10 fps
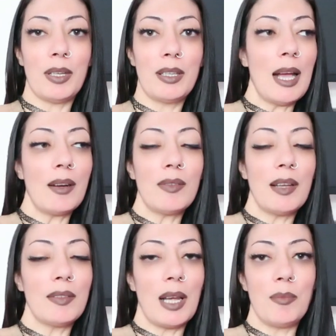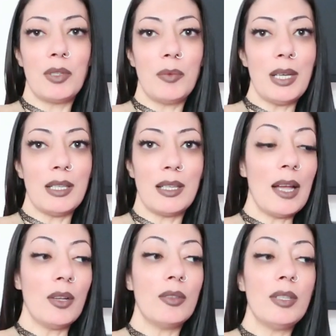one. I don't have time to waste.
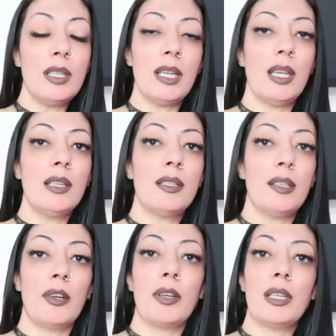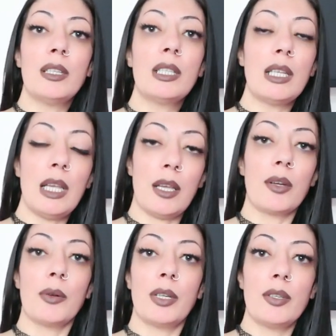I only take serious serious
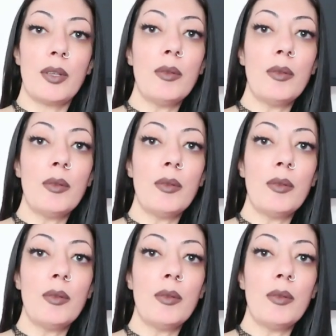inquiries